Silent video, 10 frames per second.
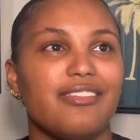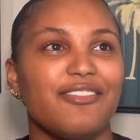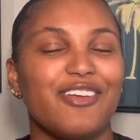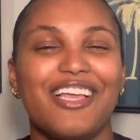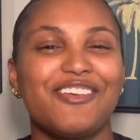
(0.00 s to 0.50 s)

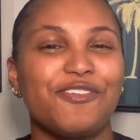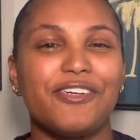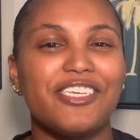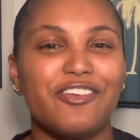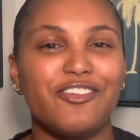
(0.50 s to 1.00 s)
when I was
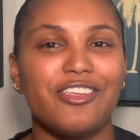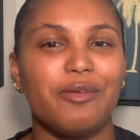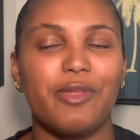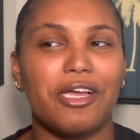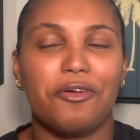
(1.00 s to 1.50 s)
researching,
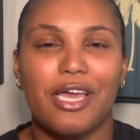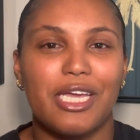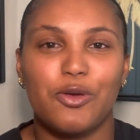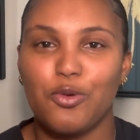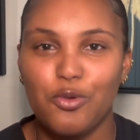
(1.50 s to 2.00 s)
I'm like,
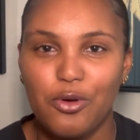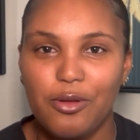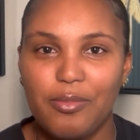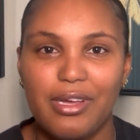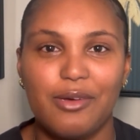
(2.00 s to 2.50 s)
okay,
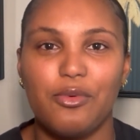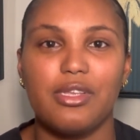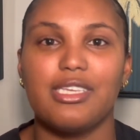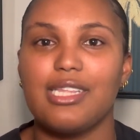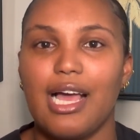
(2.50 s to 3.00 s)
cool, but
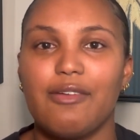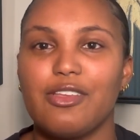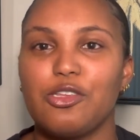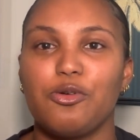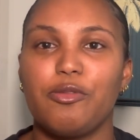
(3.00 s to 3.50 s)
what does that have
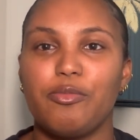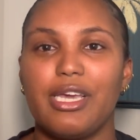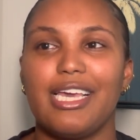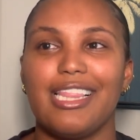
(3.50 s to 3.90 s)
to do with me?